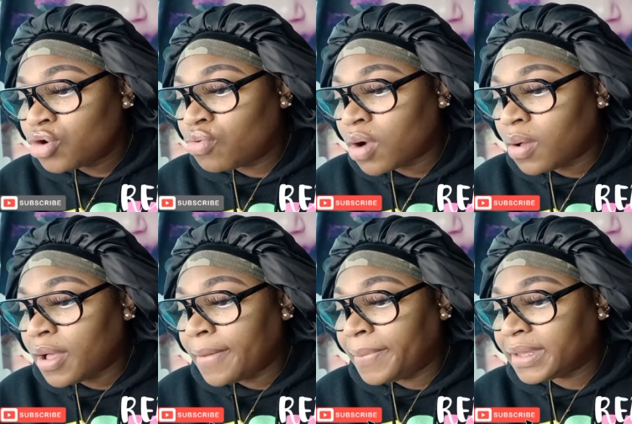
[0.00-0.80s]
Grow
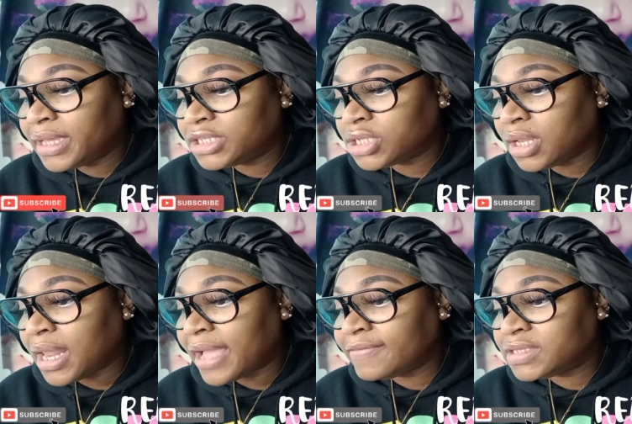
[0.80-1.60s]
up and get your
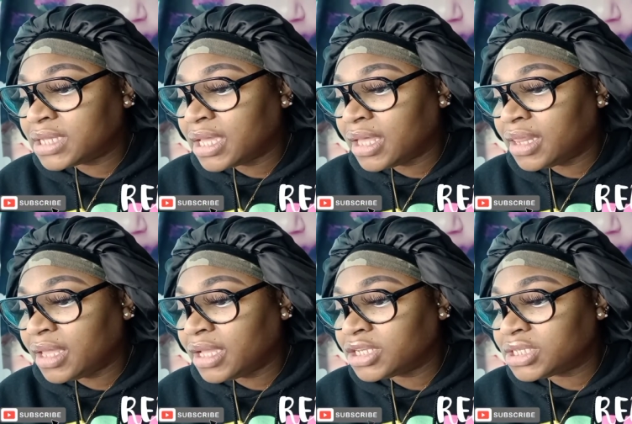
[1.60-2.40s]
life together
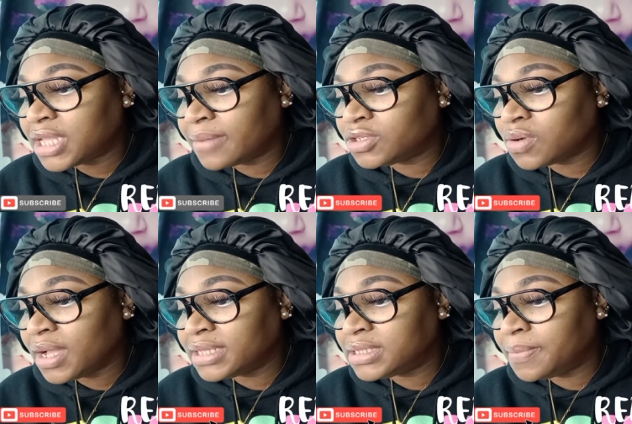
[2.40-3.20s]
and stop
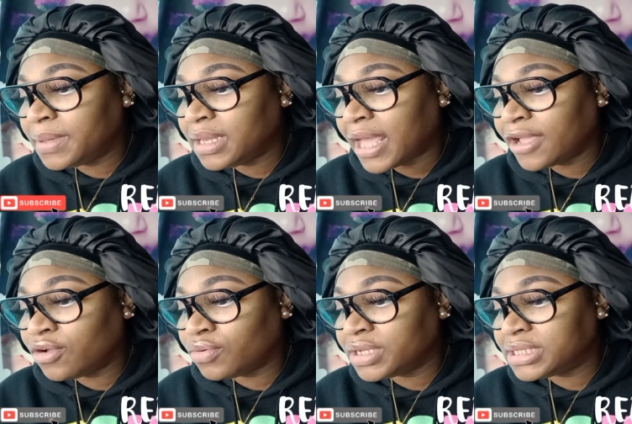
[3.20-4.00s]
trying to be like
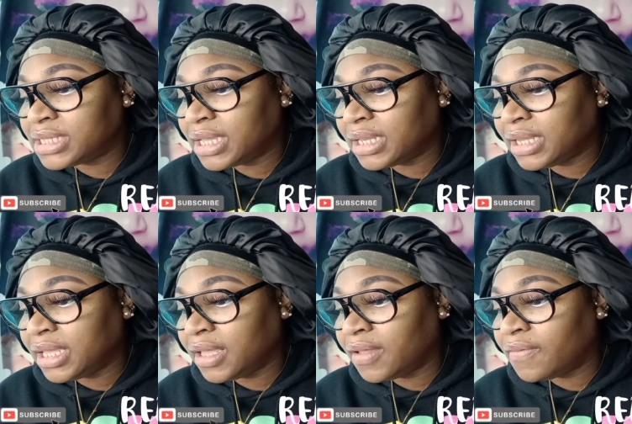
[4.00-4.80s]
Chrissy and
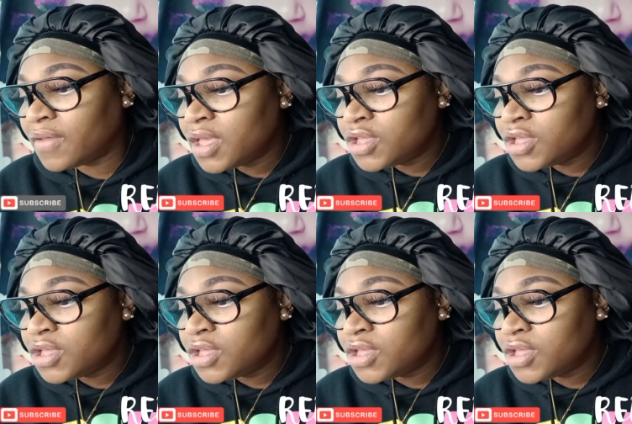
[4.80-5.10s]
live.